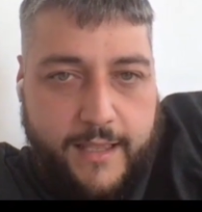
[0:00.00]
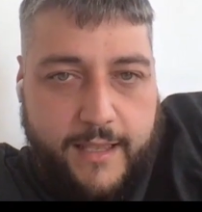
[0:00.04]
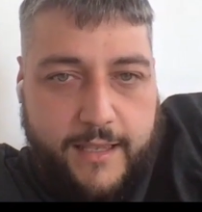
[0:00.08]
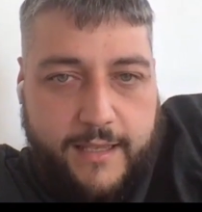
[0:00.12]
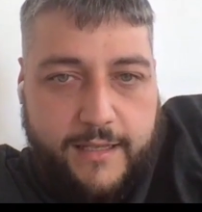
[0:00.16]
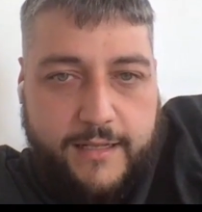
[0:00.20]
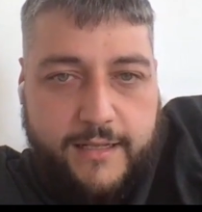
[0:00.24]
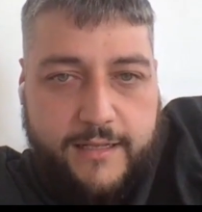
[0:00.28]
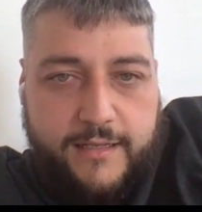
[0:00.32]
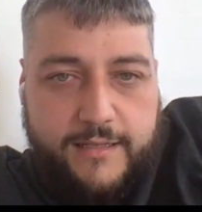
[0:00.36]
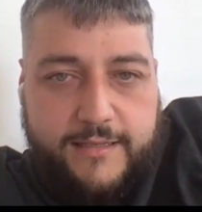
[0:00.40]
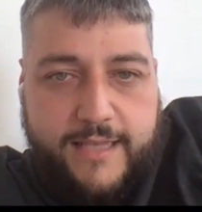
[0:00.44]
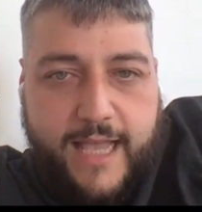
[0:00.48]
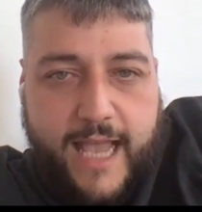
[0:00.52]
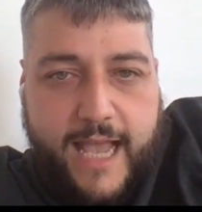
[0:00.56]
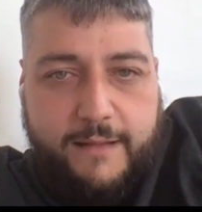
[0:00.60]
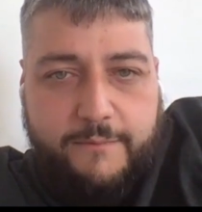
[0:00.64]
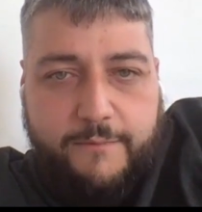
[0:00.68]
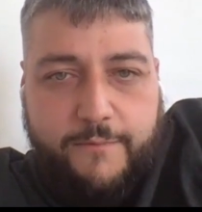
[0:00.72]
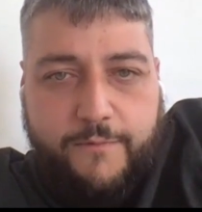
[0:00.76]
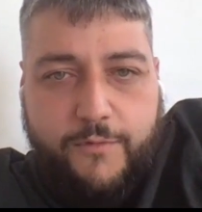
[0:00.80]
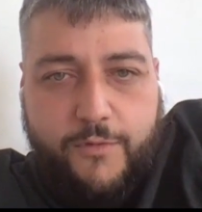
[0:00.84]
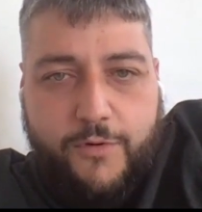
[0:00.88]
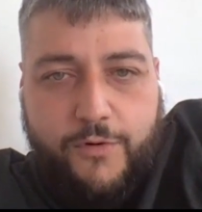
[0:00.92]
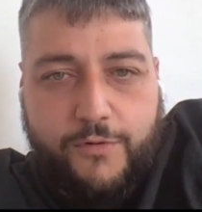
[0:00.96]
in its
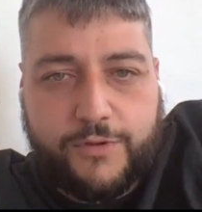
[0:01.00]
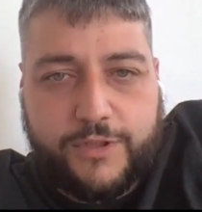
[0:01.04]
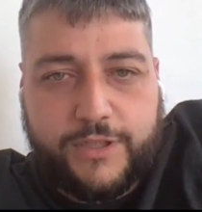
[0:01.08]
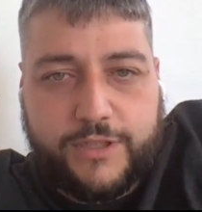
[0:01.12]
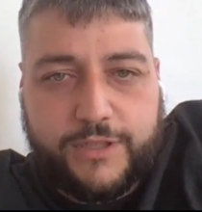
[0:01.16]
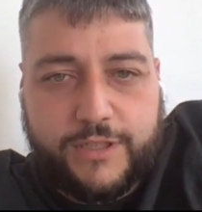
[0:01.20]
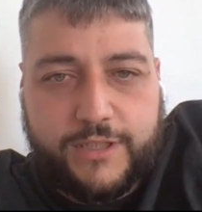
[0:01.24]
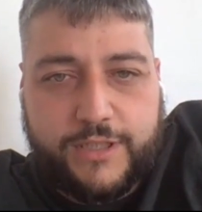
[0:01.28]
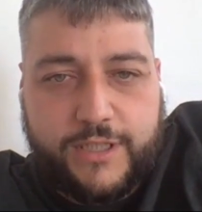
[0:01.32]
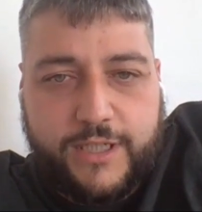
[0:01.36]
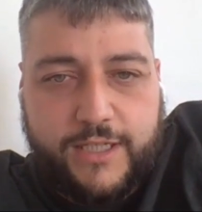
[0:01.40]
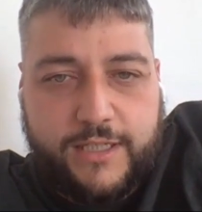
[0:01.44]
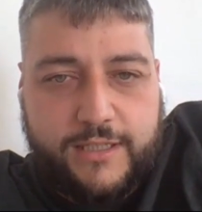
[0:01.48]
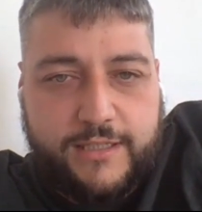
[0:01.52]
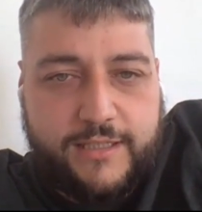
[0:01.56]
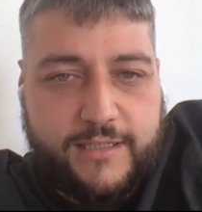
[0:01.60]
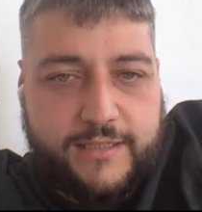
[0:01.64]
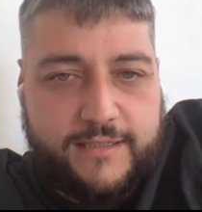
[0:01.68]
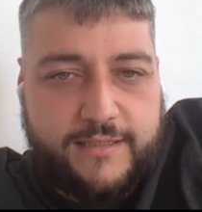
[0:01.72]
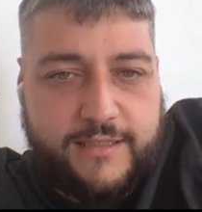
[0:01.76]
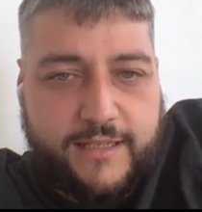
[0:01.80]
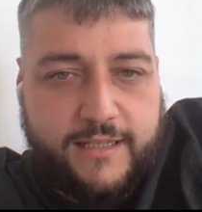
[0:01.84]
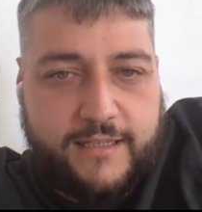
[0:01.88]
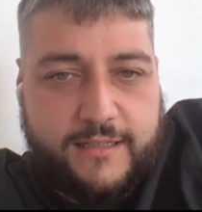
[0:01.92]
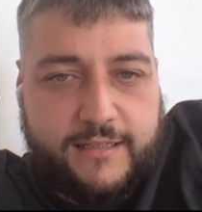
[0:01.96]
app folder, in
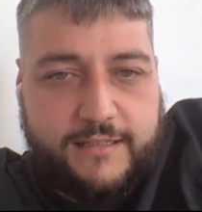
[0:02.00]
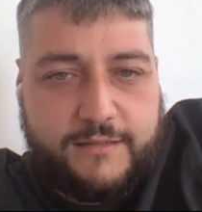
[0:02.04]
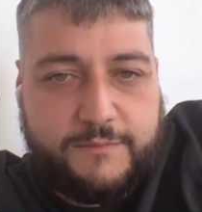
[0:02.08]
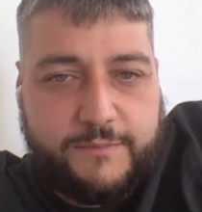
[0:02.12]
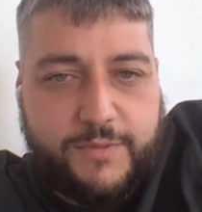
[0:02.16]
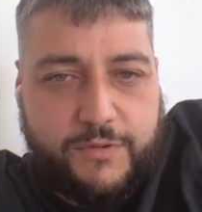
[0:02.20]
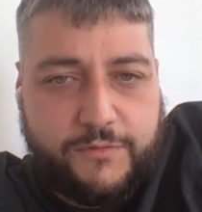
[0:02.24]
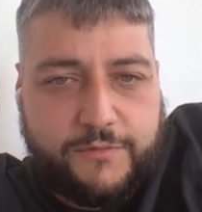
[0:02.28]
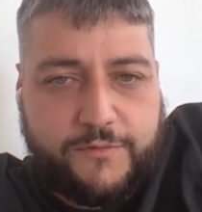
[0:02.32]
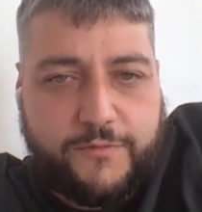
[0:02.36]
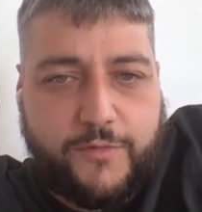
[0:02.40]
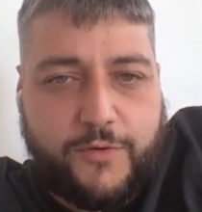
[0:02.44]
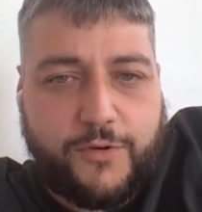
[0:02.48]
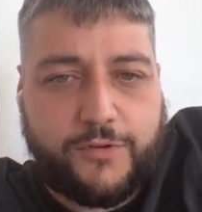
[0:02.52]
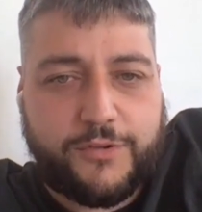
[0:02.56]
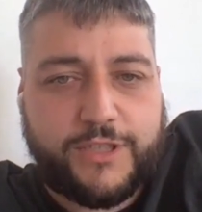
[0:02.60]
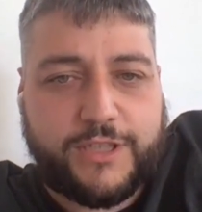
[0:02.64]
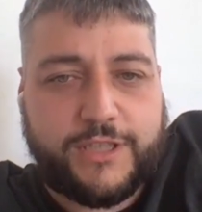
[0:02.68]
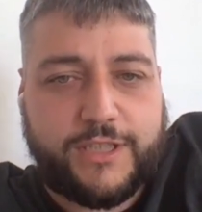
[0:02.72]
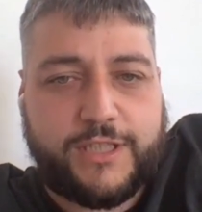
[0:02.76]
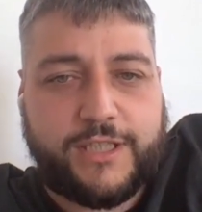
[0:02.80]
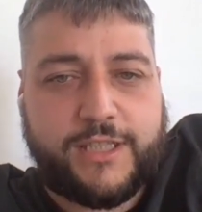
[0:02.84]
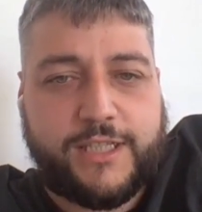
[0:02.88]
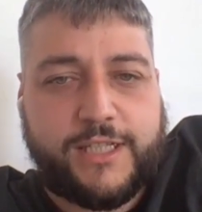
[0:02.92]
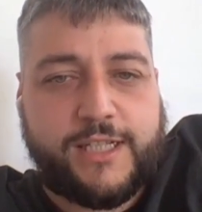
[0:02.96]
this build
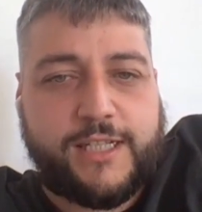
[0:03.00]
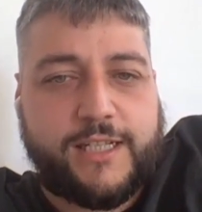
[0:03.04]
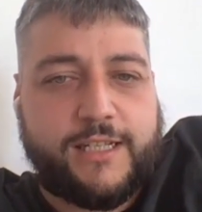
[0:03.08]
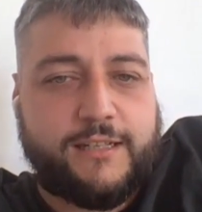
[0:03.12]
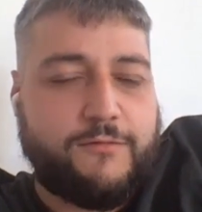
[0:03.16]
folder,